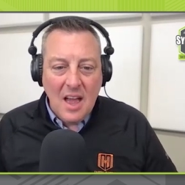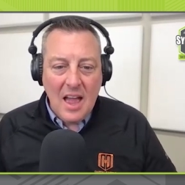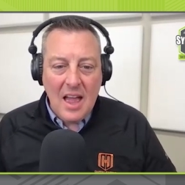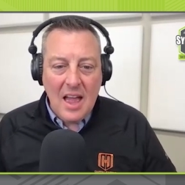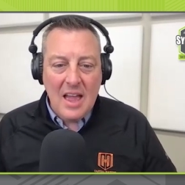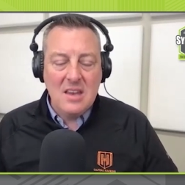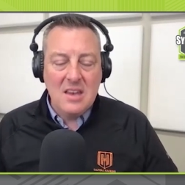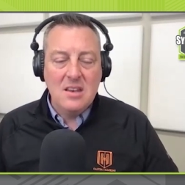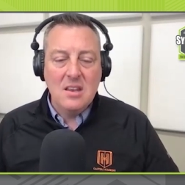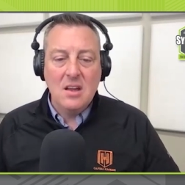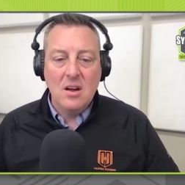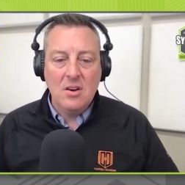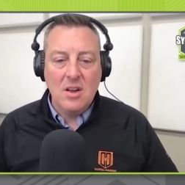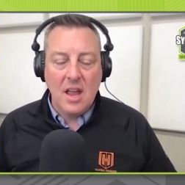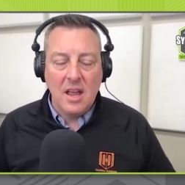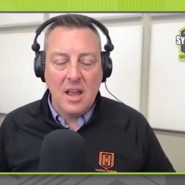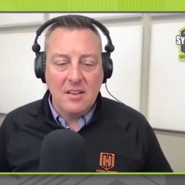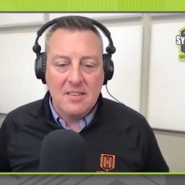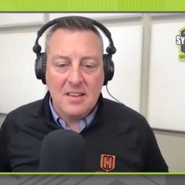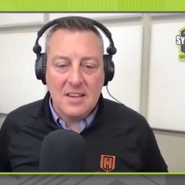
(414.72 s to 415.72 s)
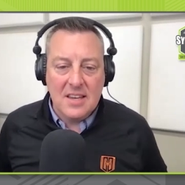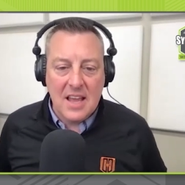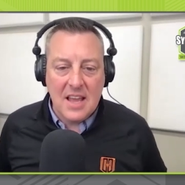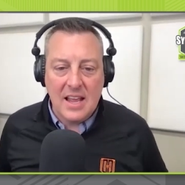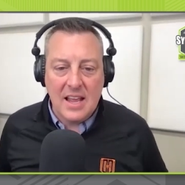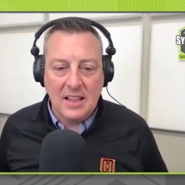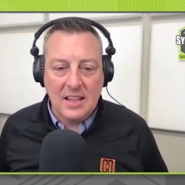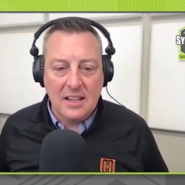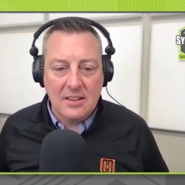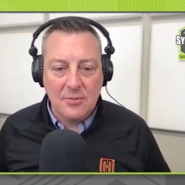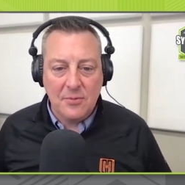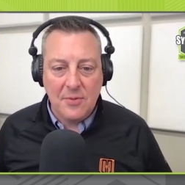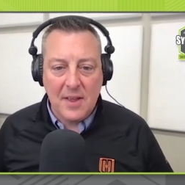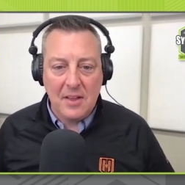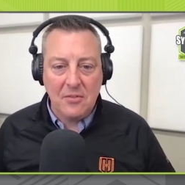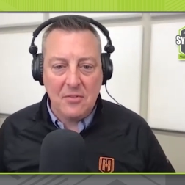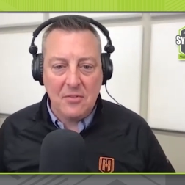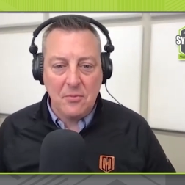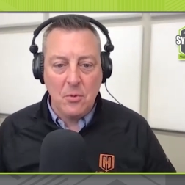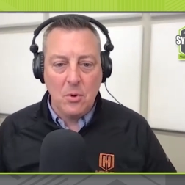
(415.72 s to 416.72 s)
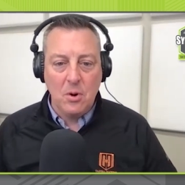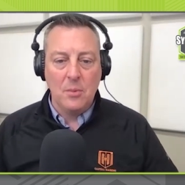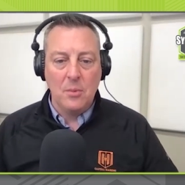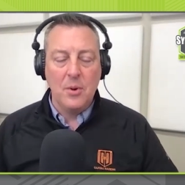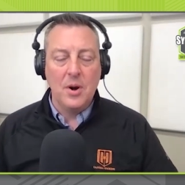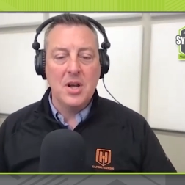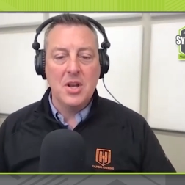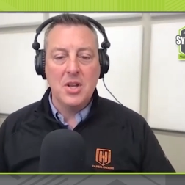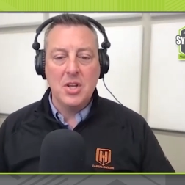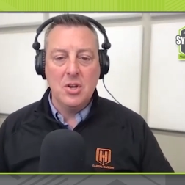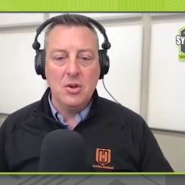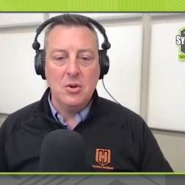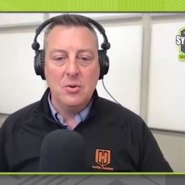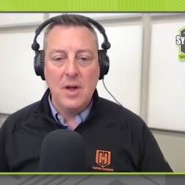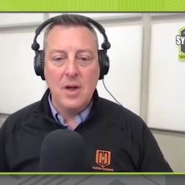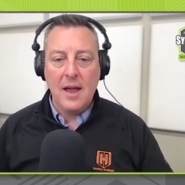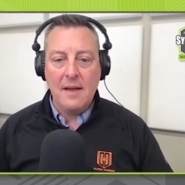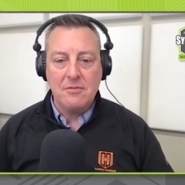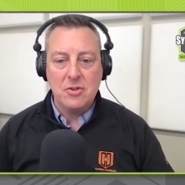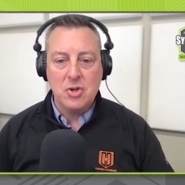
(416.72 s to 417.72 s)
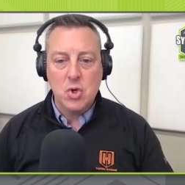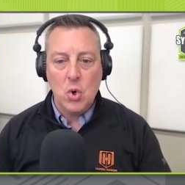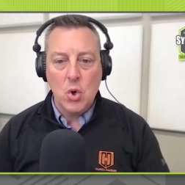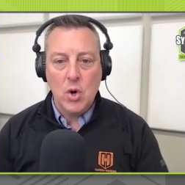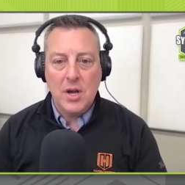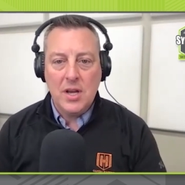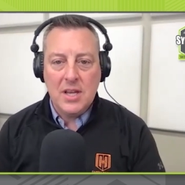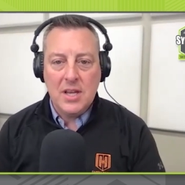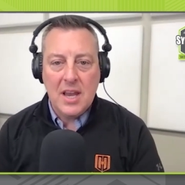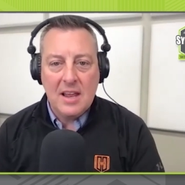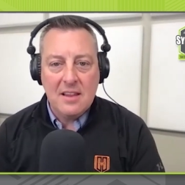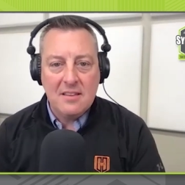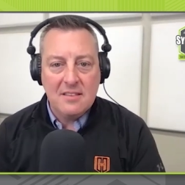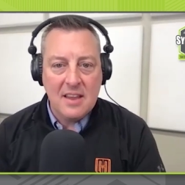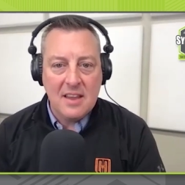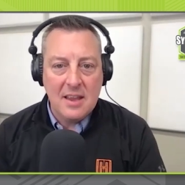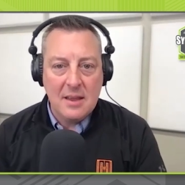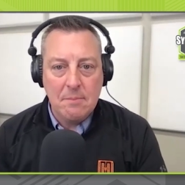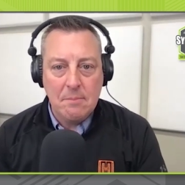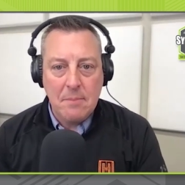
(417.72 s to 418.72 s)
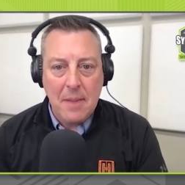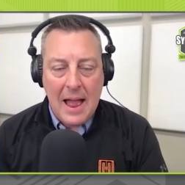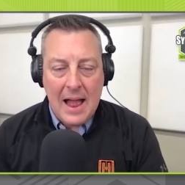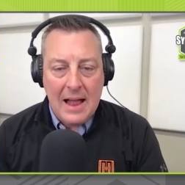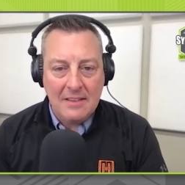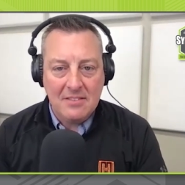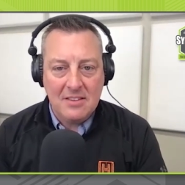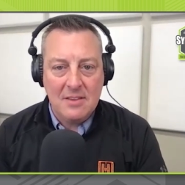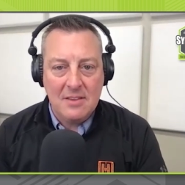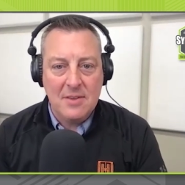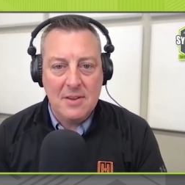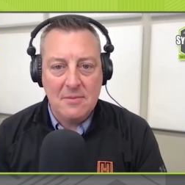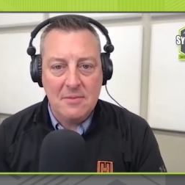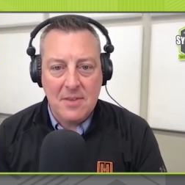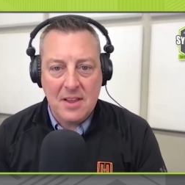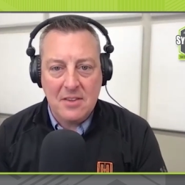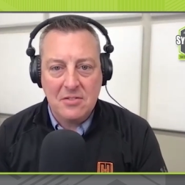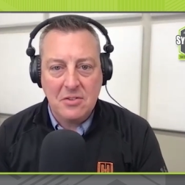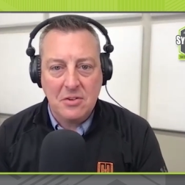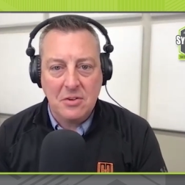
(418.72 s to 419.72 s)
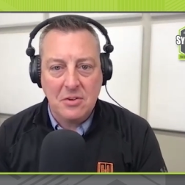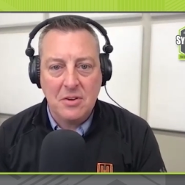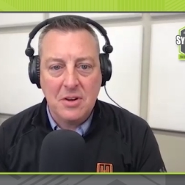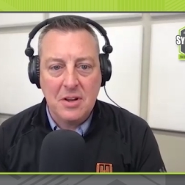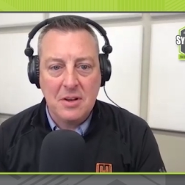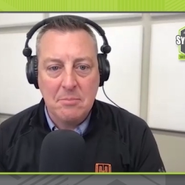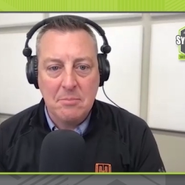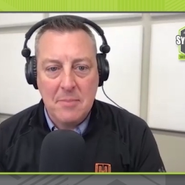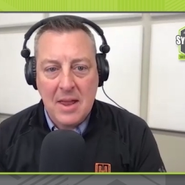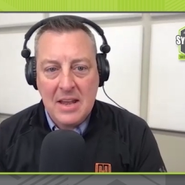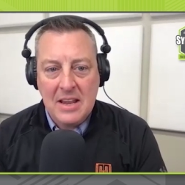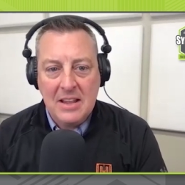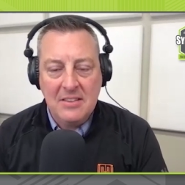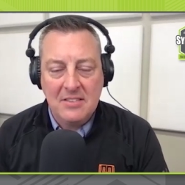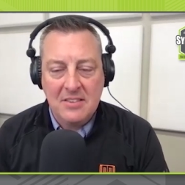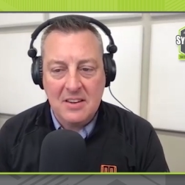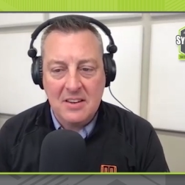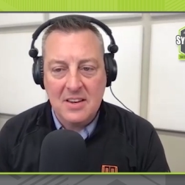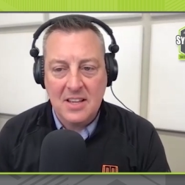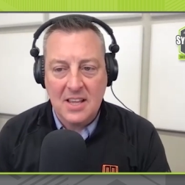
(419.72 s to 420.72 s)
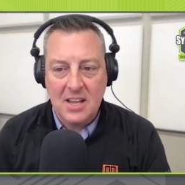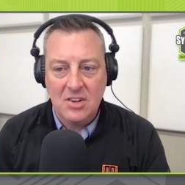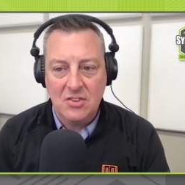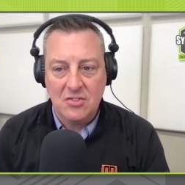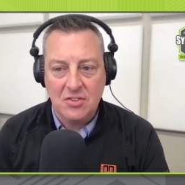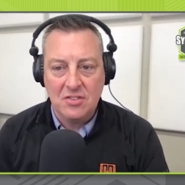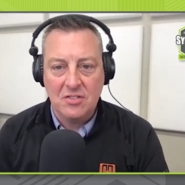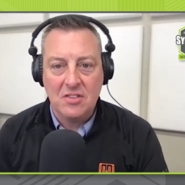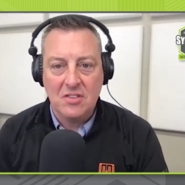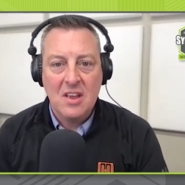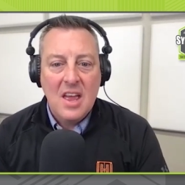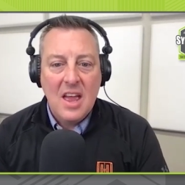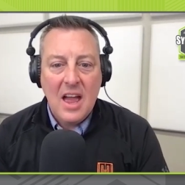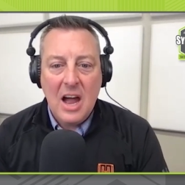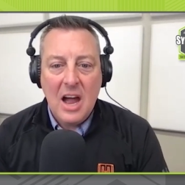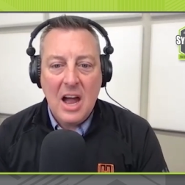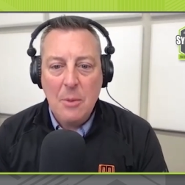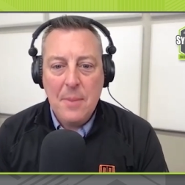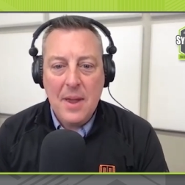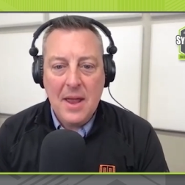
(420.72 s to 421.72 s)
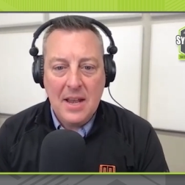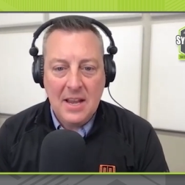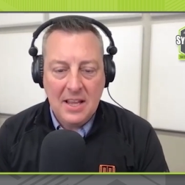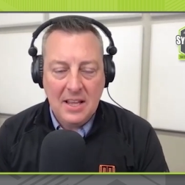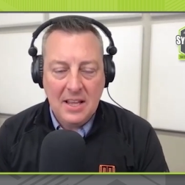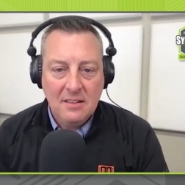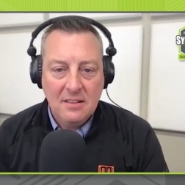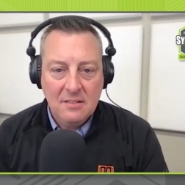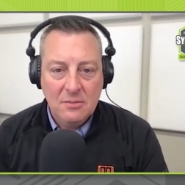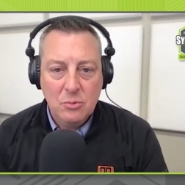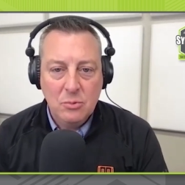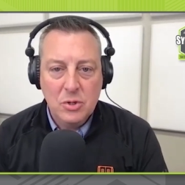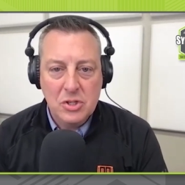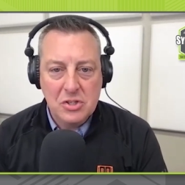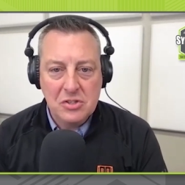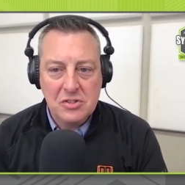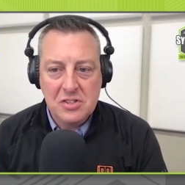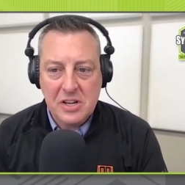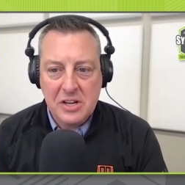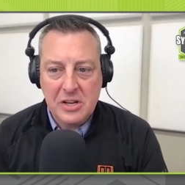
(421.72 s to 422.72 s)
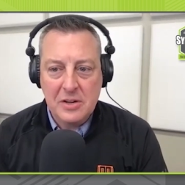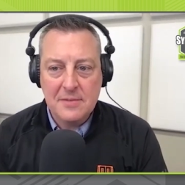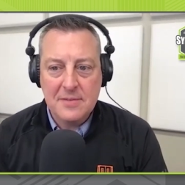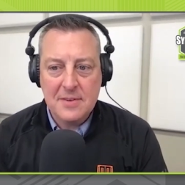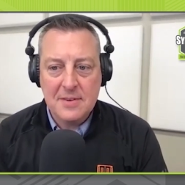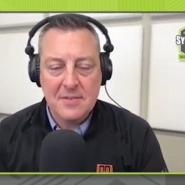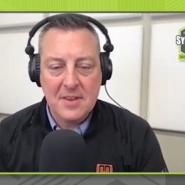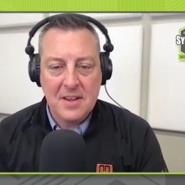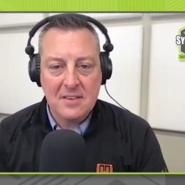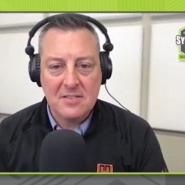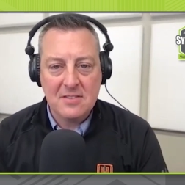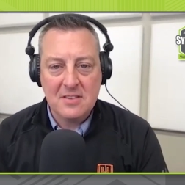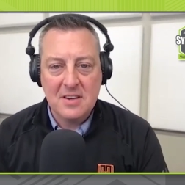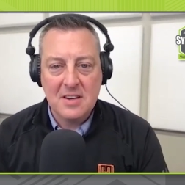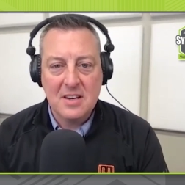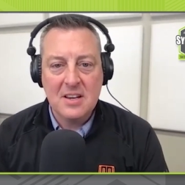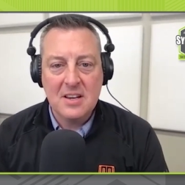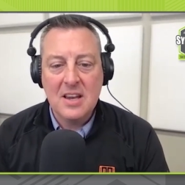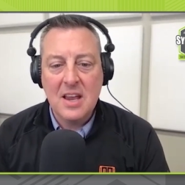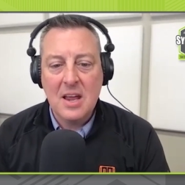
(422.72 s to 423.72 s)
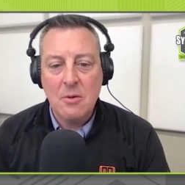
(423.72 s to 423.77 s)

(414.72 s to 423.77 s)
And okay, today, let's fast forward. You have joined as a passive investor in many syndications. How many would you say you've invested in?